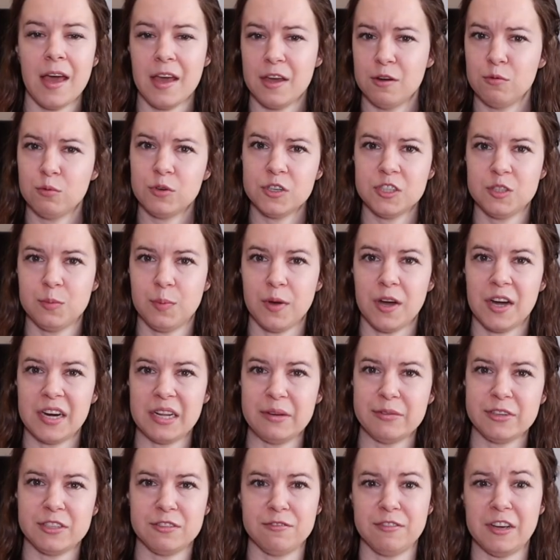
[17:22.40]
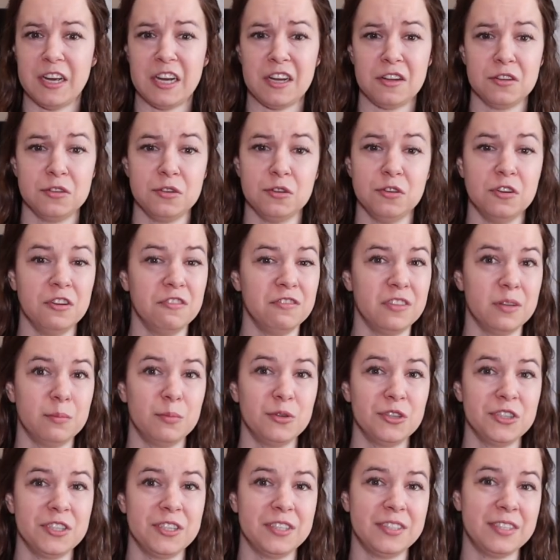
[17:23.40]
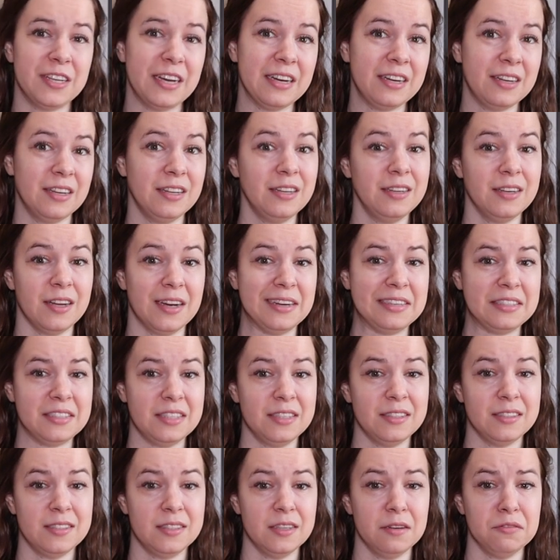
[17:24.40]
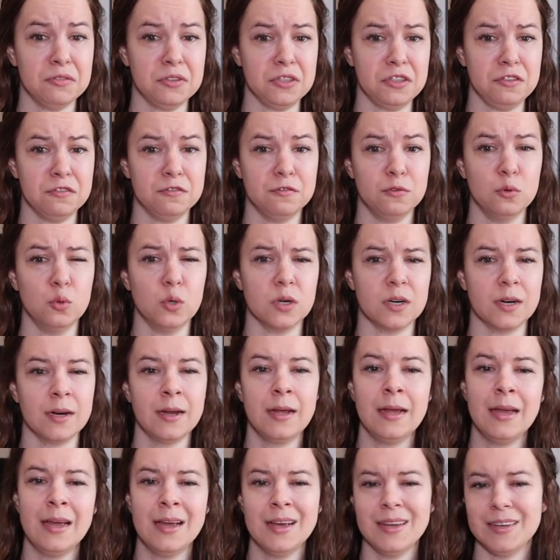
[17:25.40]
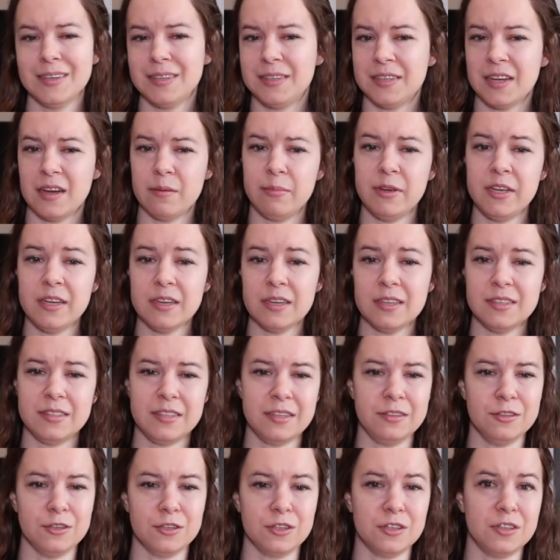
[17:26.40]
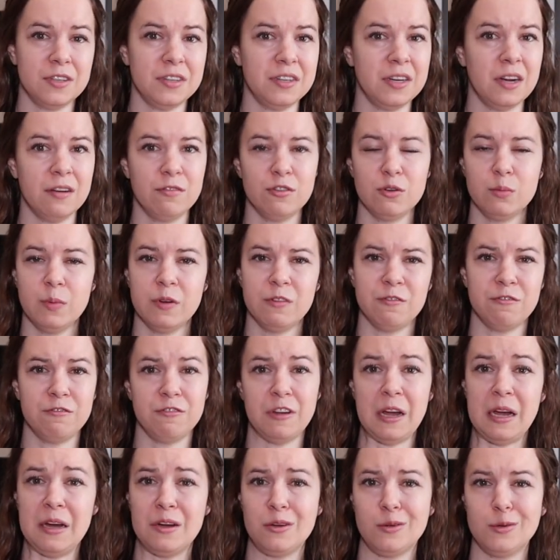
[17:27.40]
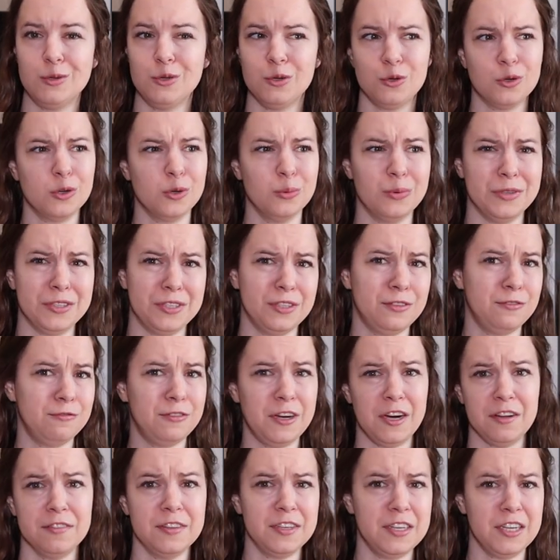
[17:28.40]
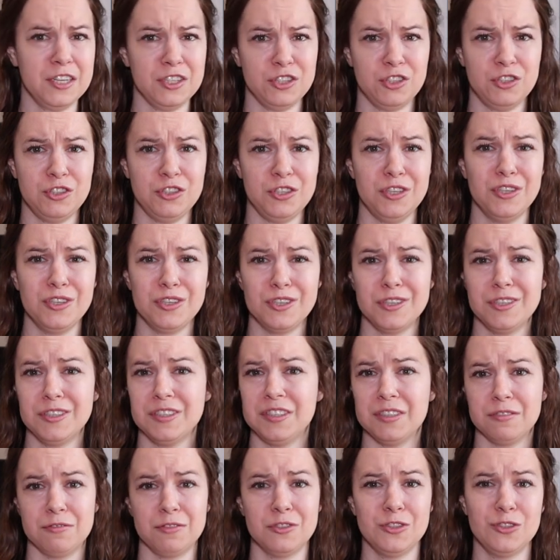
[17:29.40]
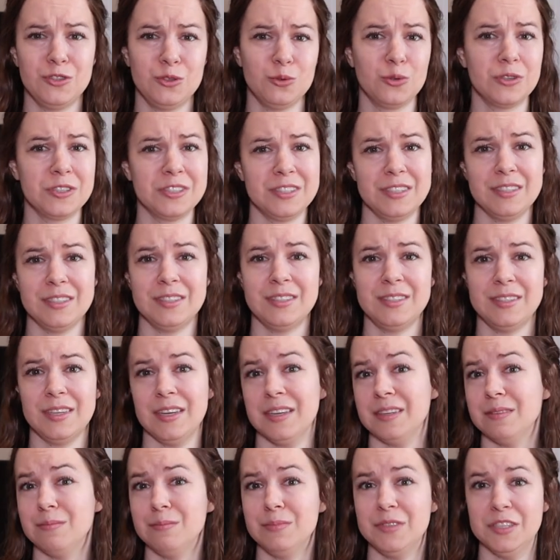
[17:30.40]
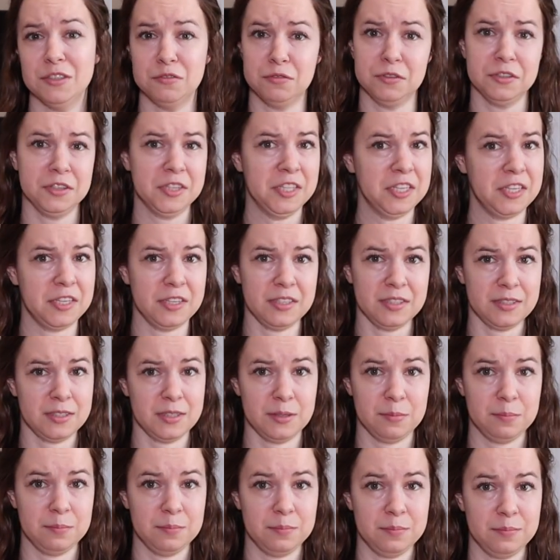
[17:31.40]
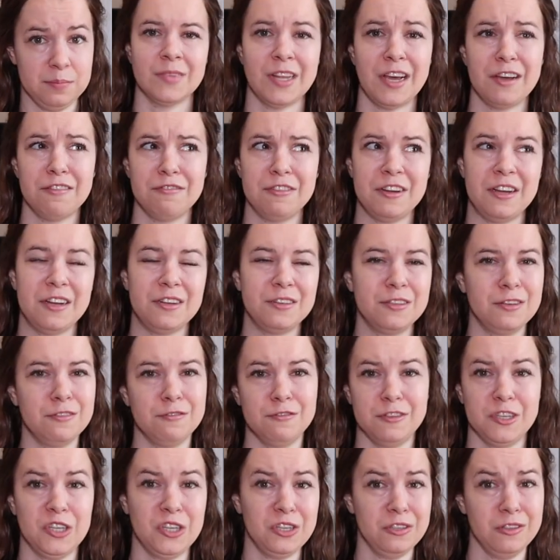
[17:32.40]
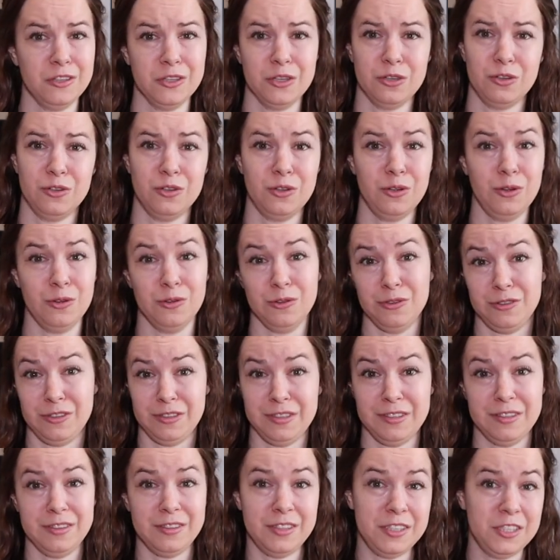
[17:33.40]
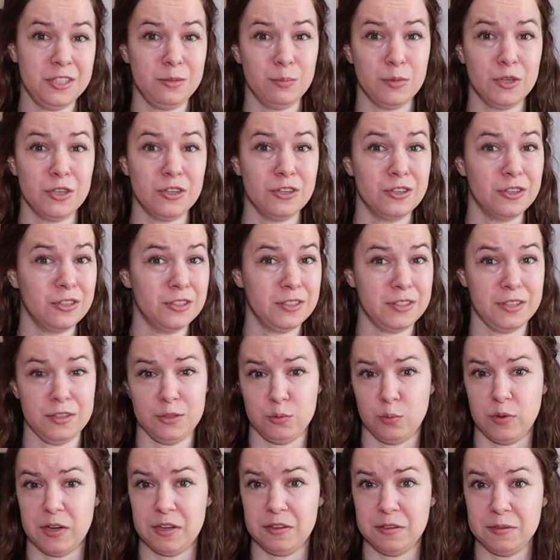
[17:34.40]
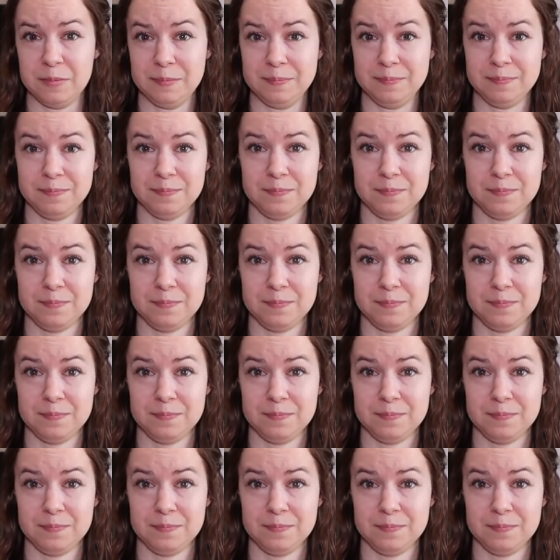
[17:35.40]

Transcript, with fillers: Edward's body was found on November 2nd, 1974. Debbie has either never been found or was found the next year. Different sources said different things. I found very little on these murders as well.